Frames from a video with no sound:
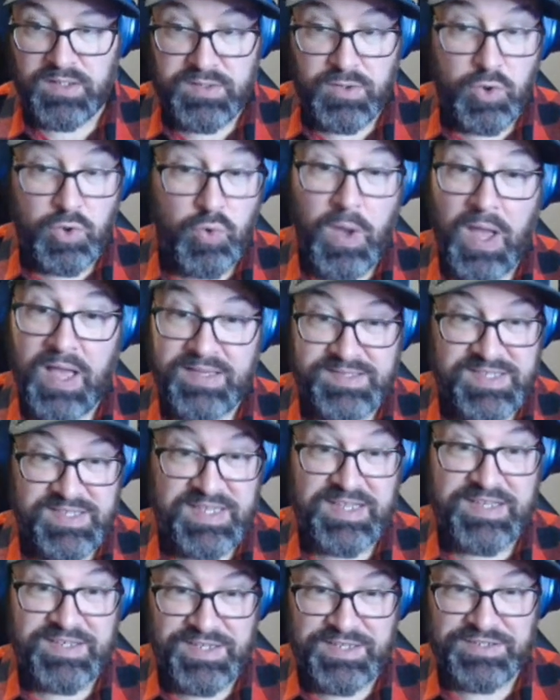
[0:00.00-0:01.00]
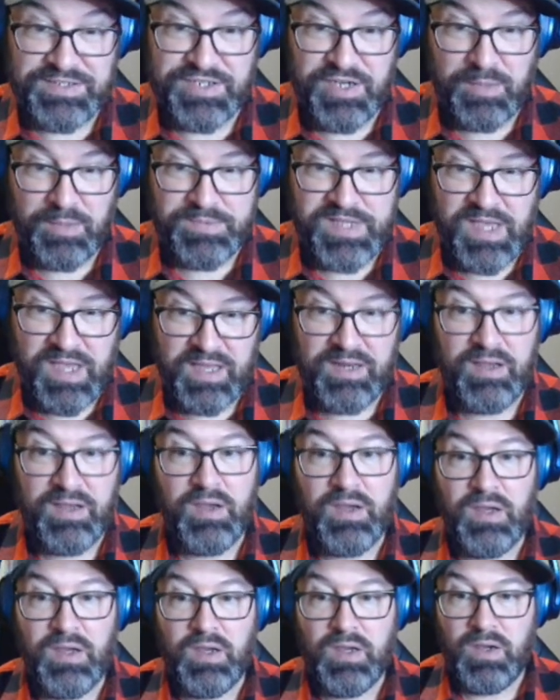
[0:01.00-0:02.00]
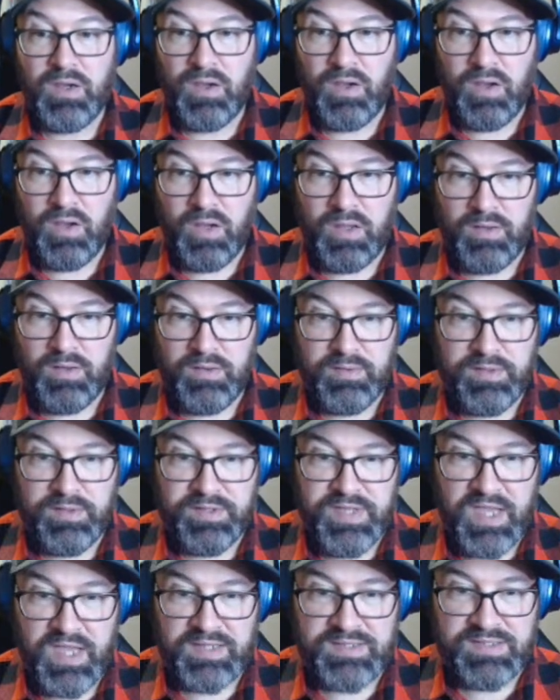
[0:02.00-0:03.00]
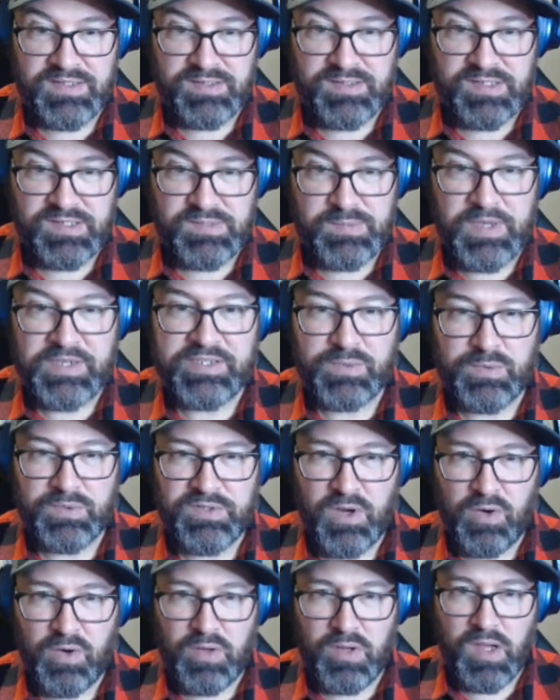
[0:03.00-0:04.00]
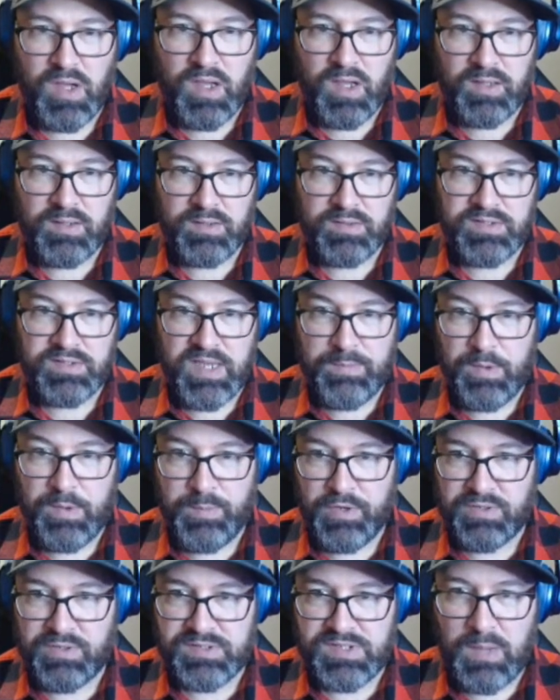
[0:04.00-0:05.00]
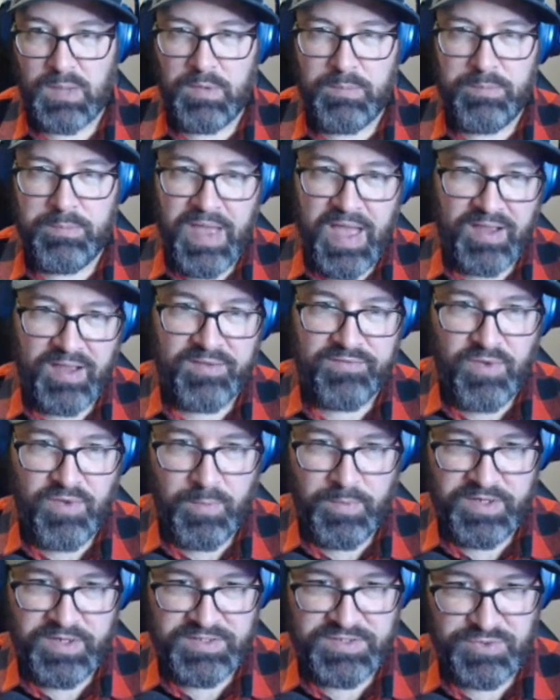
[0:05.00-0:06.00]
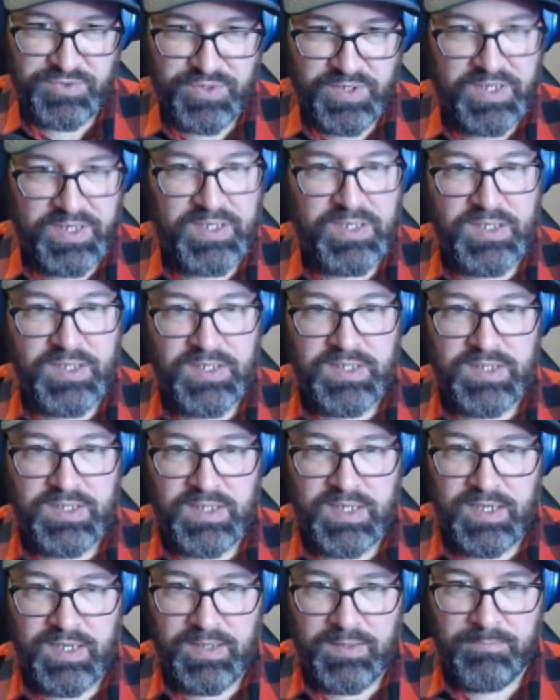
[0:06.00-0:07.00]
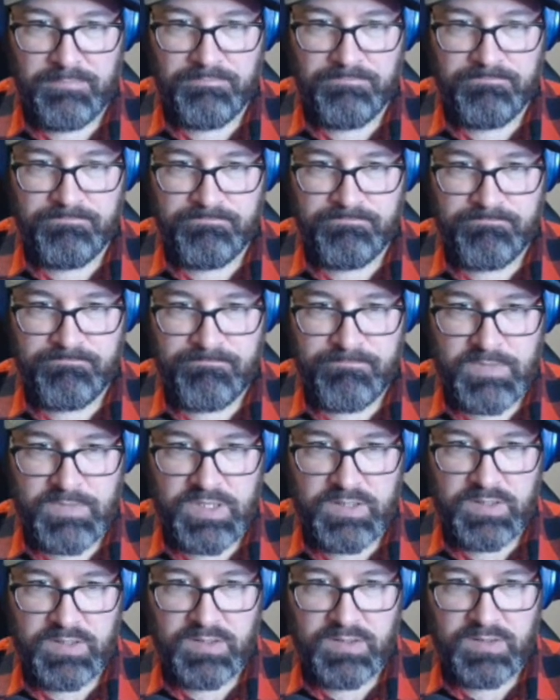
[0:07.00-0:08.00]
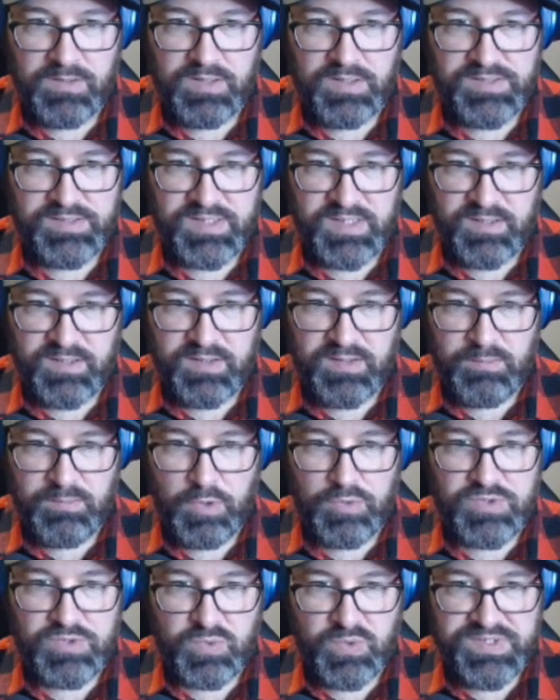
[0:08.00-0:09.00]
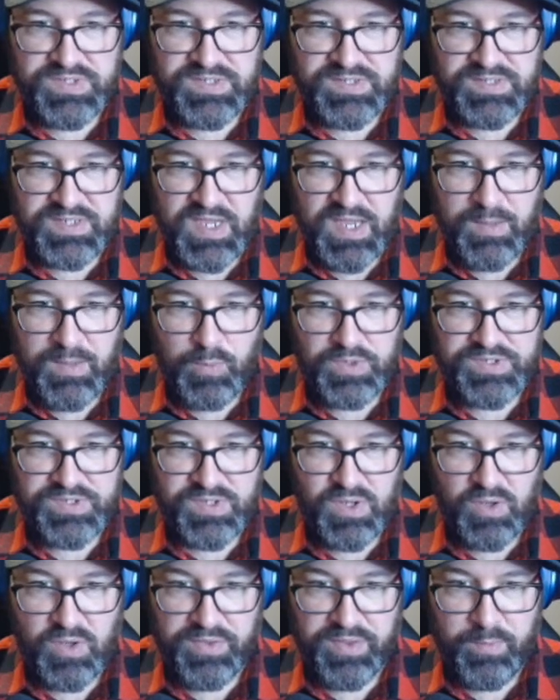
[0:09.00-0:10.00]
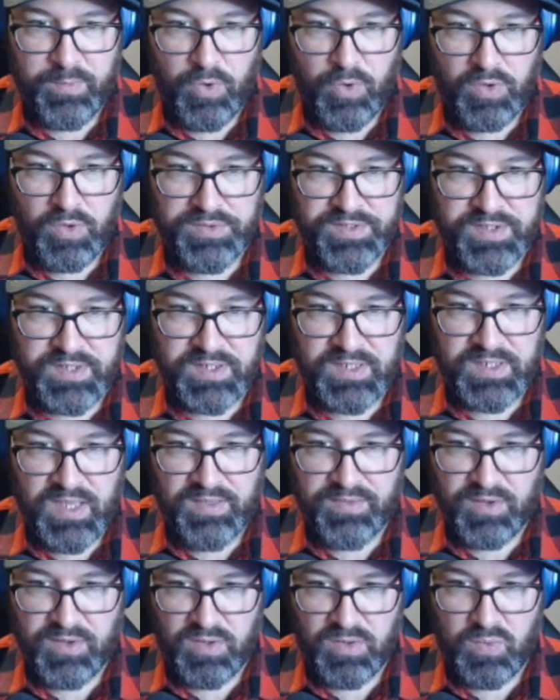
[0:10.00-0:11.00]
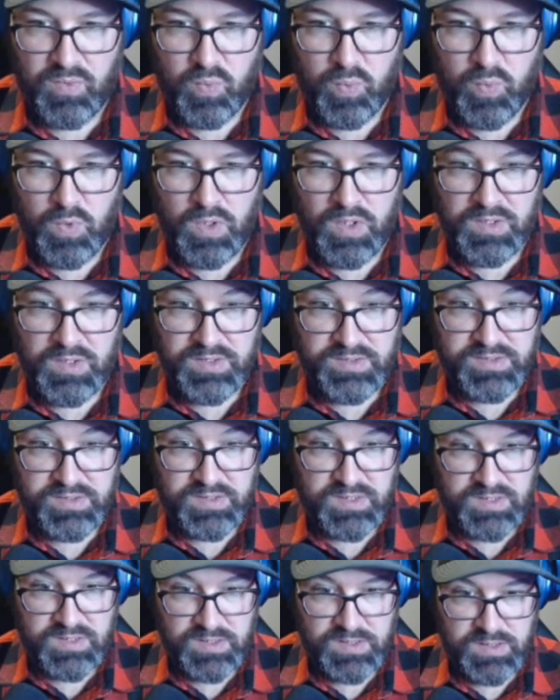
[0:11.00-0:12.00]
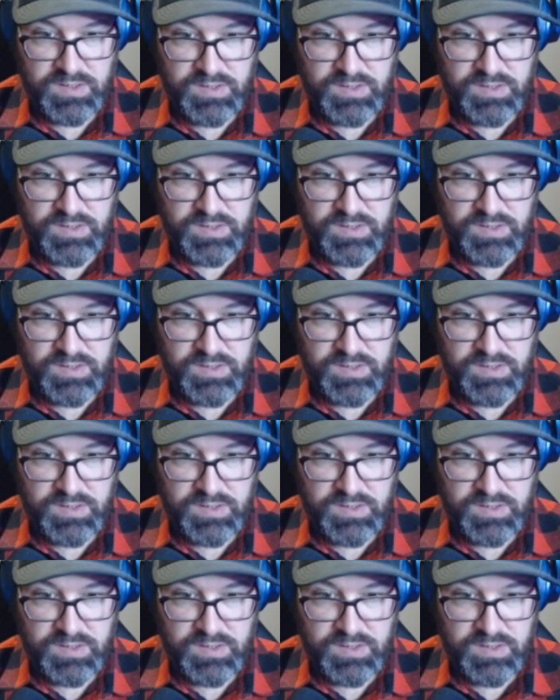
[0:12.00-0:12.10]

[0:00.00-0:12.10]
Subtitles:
who has the contingent upside on the Texans, especially with Dameon Pierce coming back from an injury. Let's see, the most recent time we saw them all together was